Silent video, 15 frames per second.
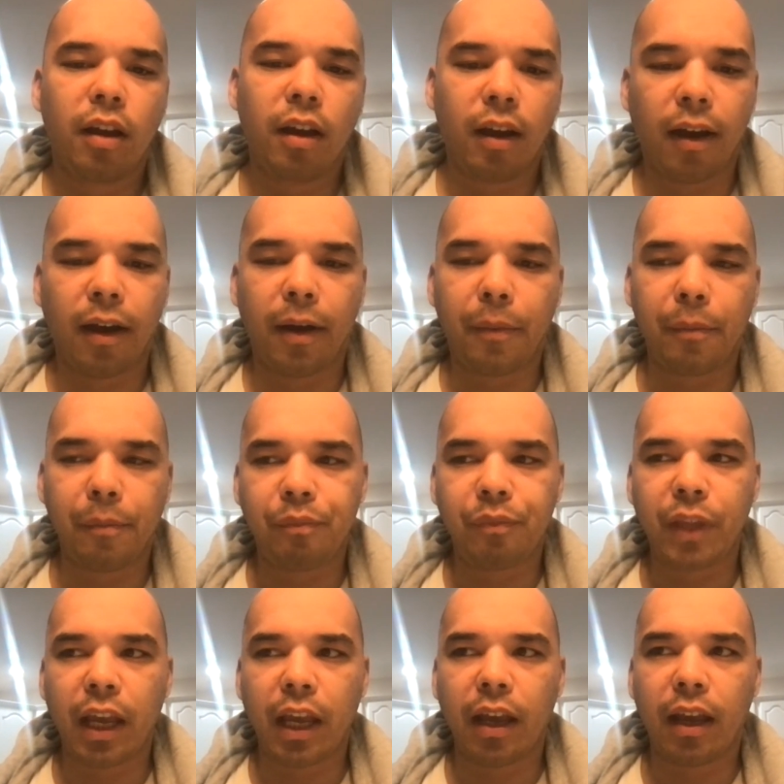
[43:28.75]

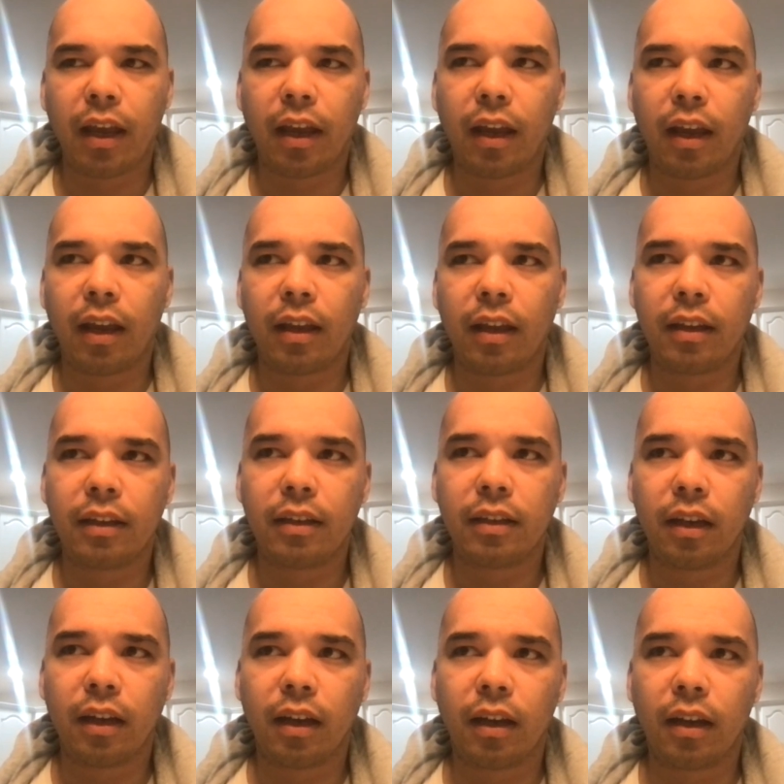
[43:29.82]
And
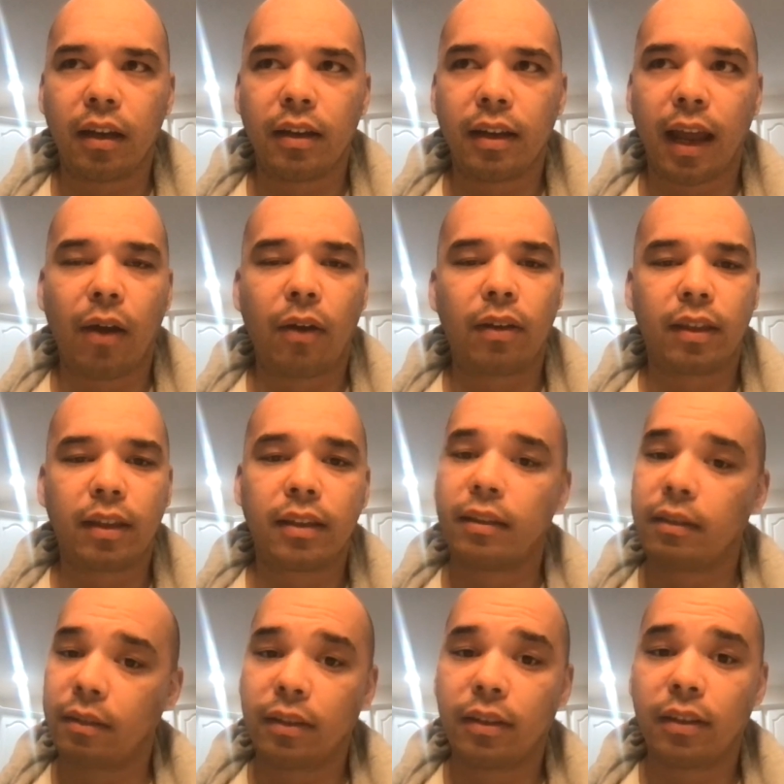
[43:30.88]
now I think
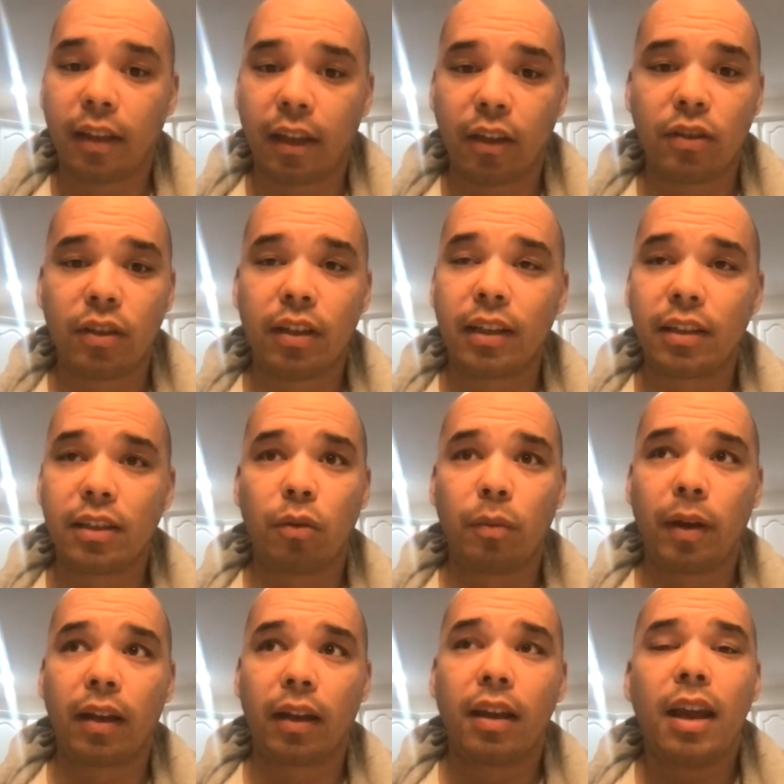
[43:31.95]
like you said, he has to go
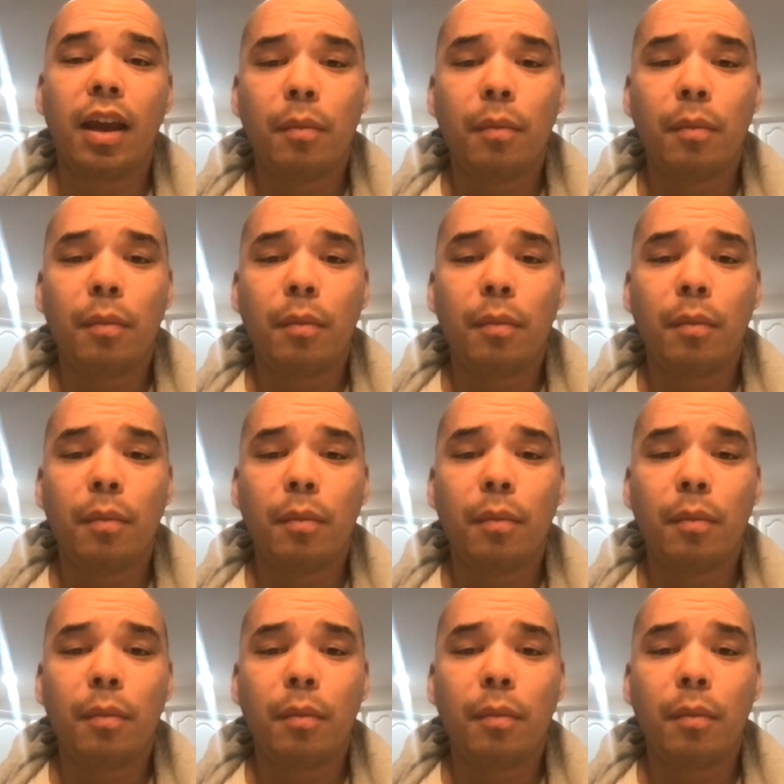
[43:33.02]
back,